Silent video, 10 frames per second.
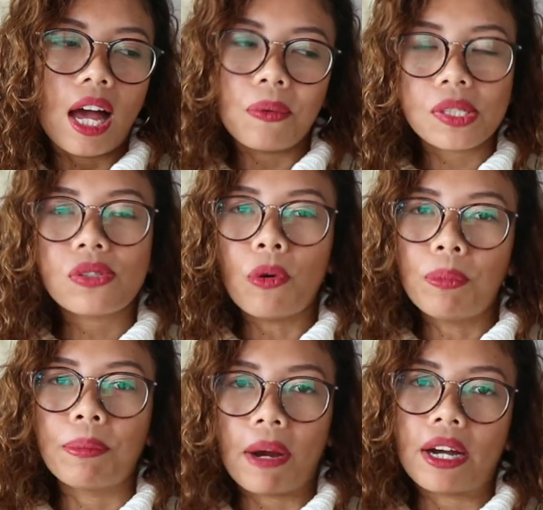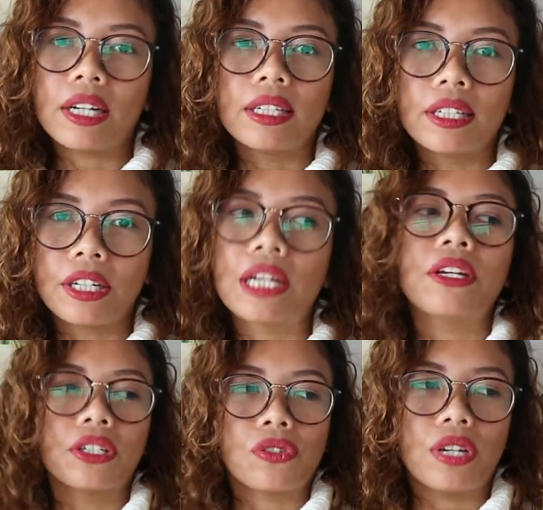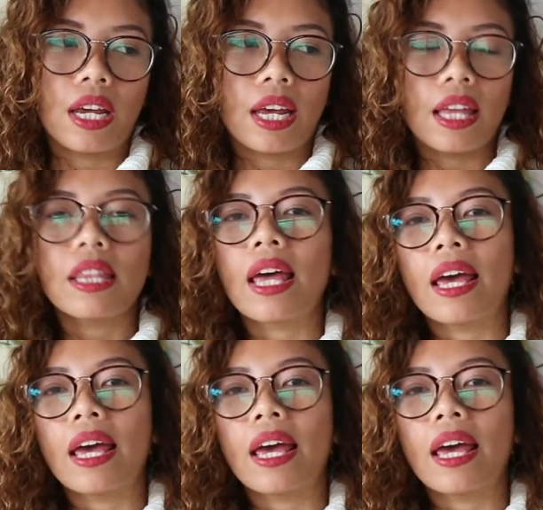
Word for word: I was so prepared earlier today and